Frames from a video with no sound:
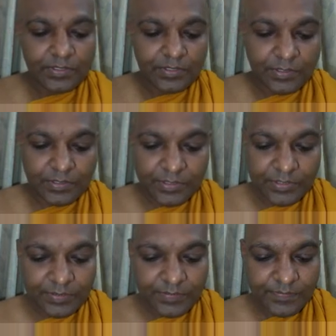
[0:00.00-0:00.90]

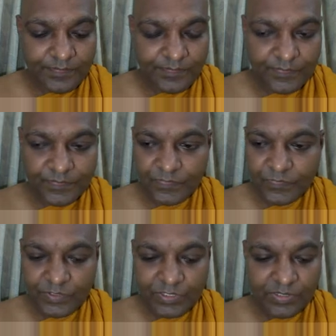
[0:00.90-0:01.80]

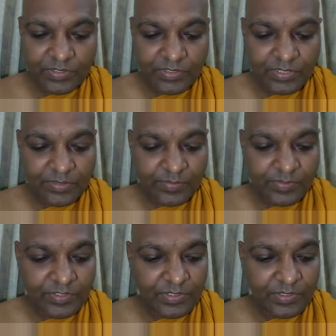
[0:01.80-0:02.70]
we can type
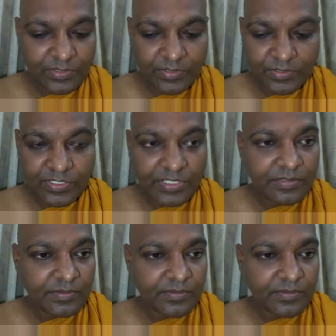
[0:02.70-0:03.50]
the 10